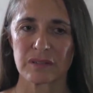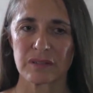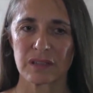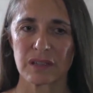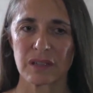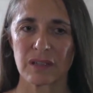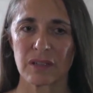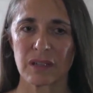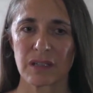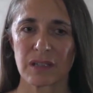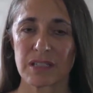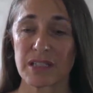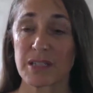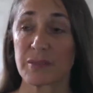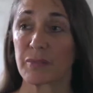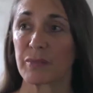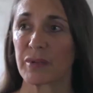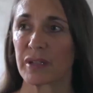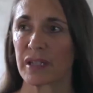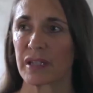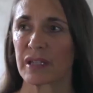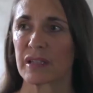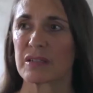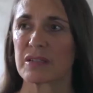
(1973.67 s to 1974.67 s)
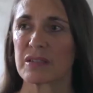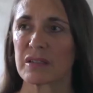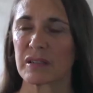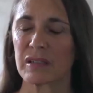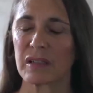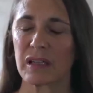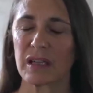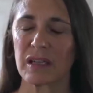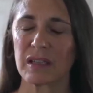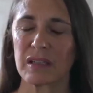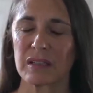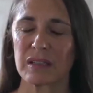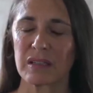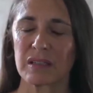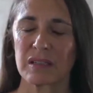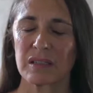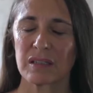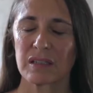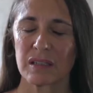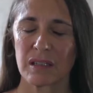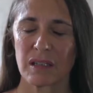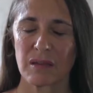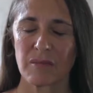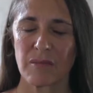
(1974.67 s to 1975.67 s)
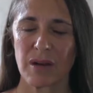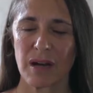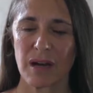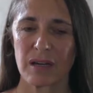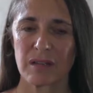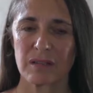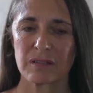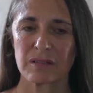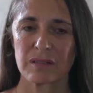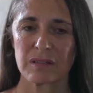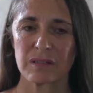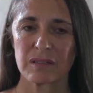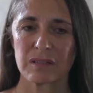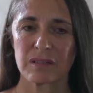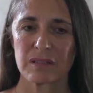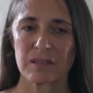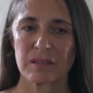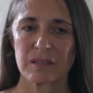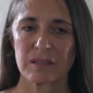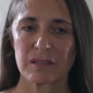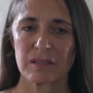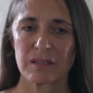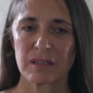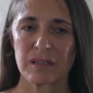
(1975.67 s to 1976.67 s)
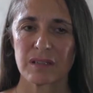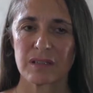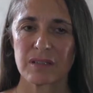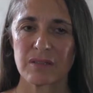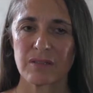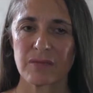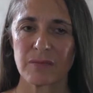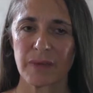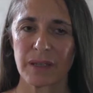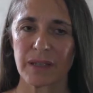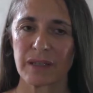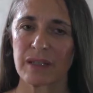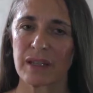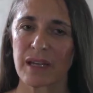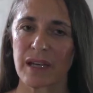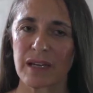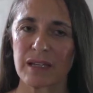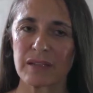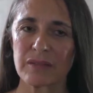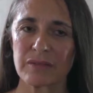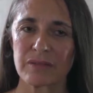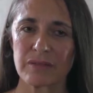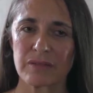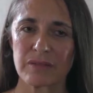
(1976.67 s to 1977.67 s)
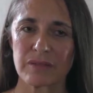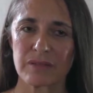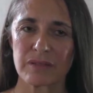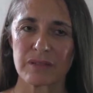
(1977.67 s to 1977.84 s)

It explains a lot about things of my life,